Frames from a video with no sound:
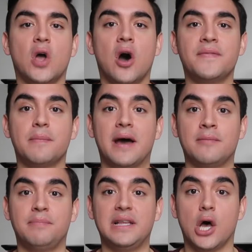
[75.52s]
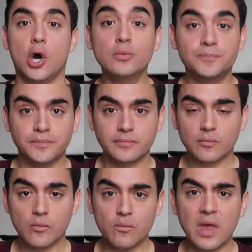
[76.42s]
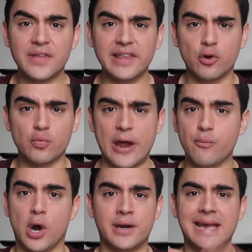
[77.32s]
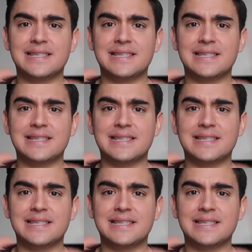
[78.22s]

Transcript: on the button below, the little red one,